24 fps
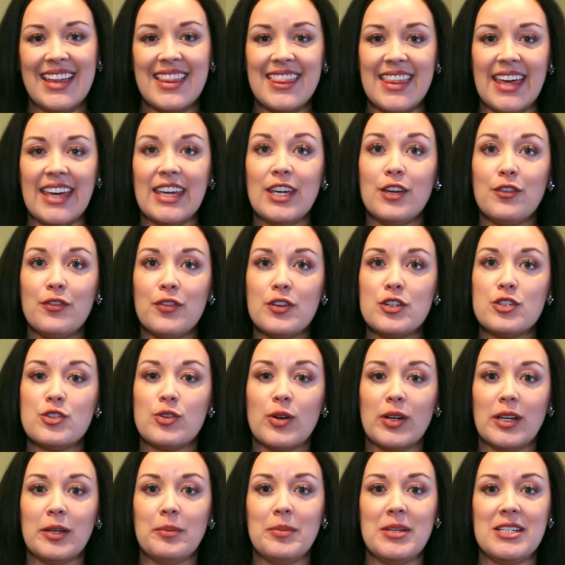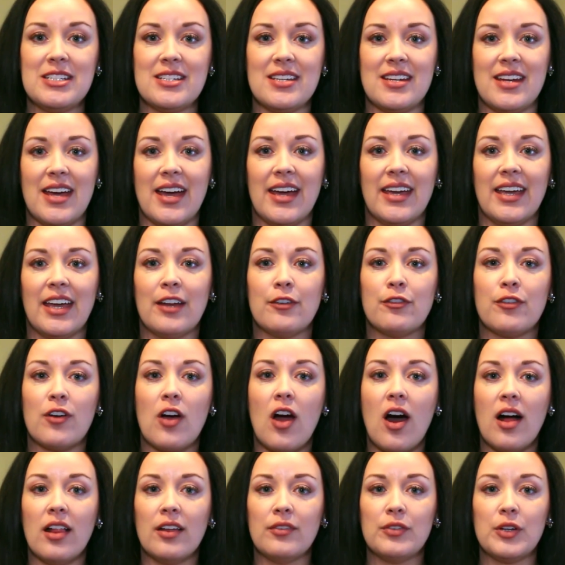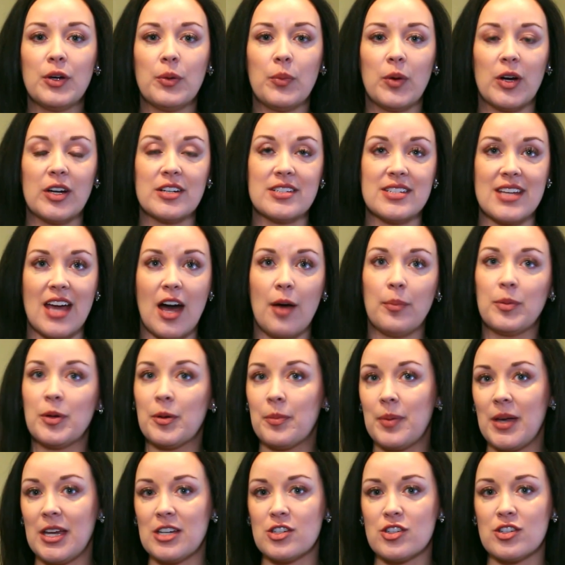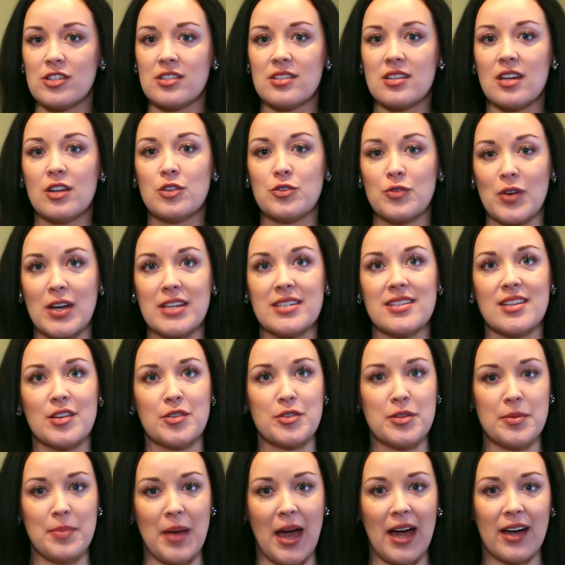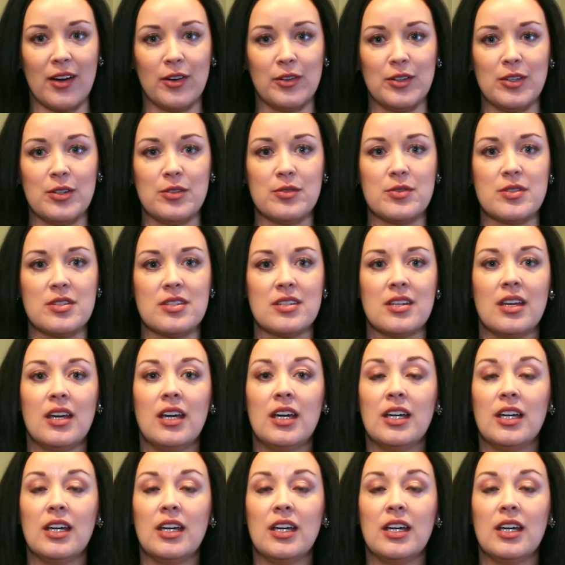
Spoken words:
Thank you for joining me today and for all of your work to help your patients address their tobacco use.